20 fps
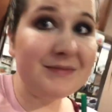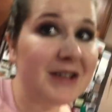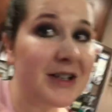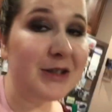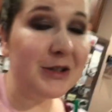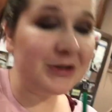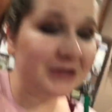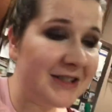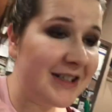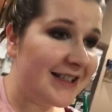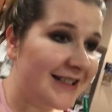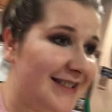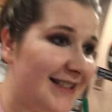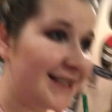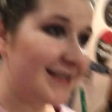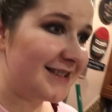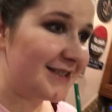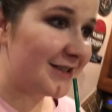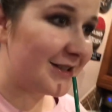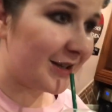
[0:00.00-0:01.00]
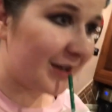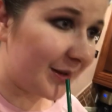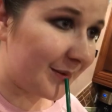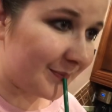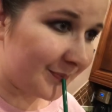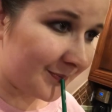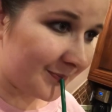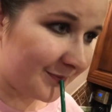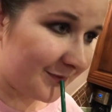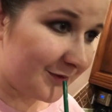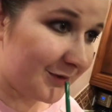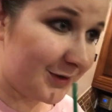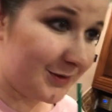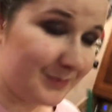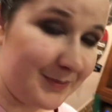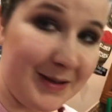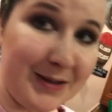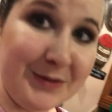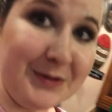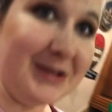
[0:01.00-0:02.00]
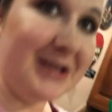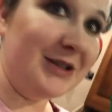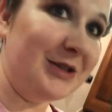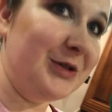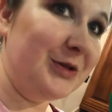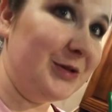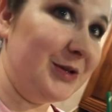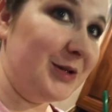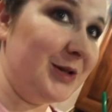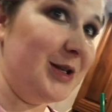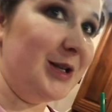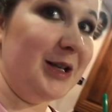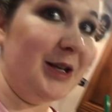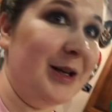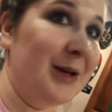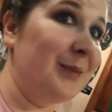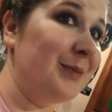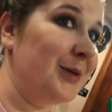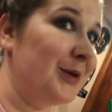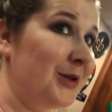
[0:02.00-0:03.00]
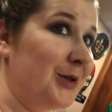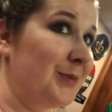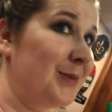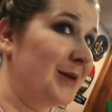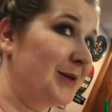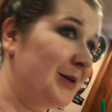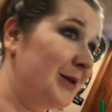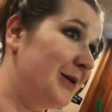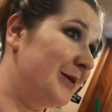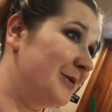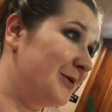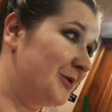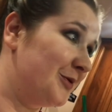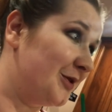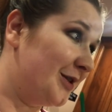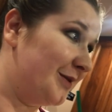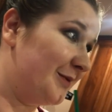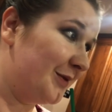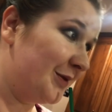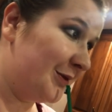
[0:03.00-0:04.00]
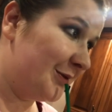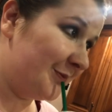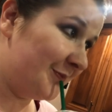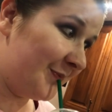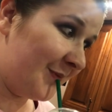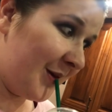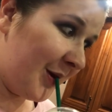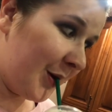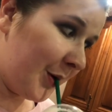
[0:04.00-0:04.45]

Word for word: It looked nice at the time, for it oh, melted during the uh, Pokemon Go and Drive Home.